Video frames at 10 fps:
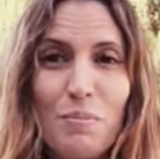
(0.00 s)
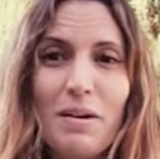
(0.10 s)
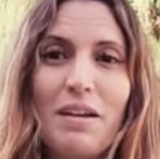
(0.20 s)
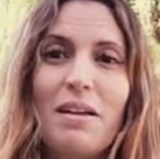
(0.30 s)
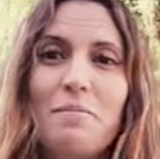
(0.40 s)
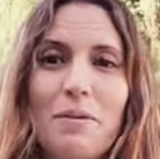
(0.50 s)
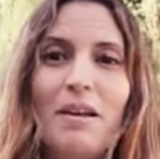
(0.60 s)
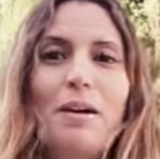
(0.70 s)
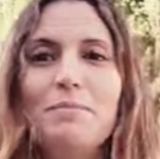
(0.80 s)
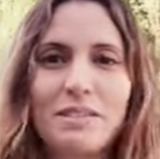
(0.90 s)
but it
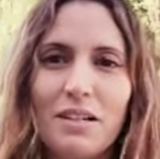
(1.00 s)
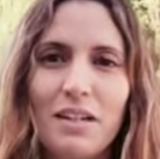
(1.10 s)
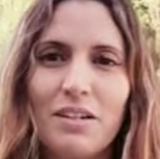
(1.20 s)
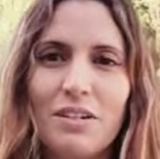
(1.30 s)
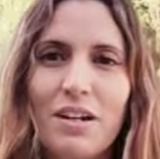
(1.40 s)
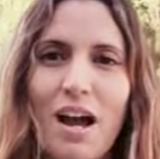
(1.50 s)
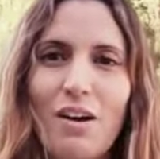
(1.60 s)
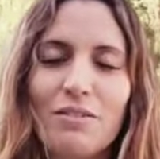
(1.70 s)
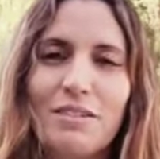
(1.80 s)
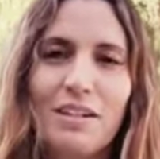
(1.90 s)
becomes clear
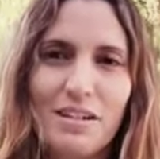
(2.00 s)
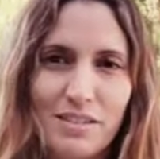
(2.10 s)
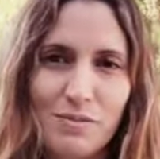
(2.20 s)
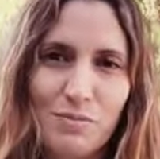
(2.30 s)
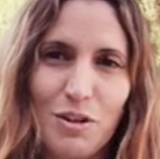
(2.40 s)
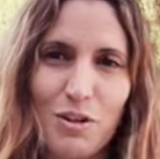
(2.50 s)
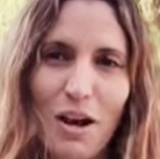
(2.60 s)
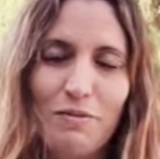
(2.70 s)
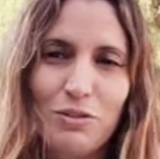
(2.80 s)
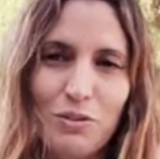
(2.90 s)
now that is what you
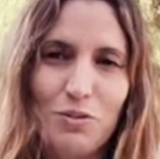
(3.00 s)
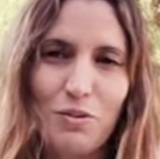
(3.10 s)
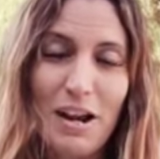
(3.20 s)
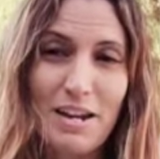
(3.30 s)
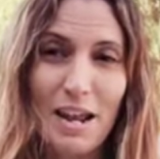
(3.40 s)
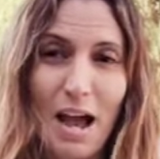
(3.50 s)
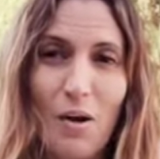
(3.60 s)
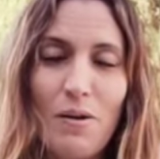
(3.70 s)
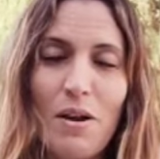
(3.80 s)
have to do right now.